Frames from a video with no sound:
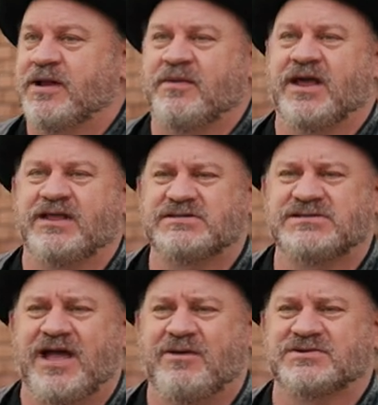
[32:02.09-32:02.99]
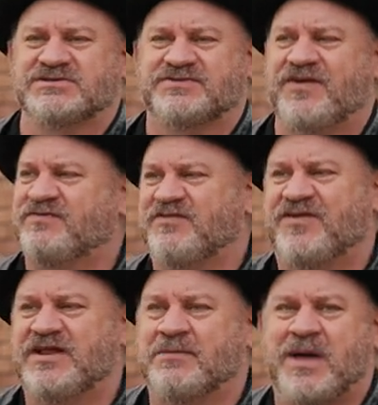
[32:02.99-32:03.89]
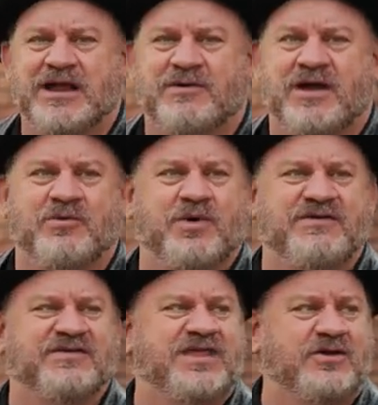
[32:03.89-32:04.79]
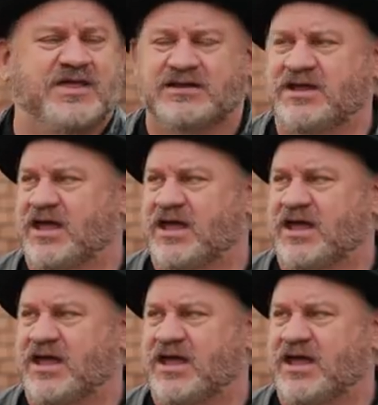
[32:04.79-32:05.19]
And I'm like, this guy was 50 feet in the background and wasn't even there that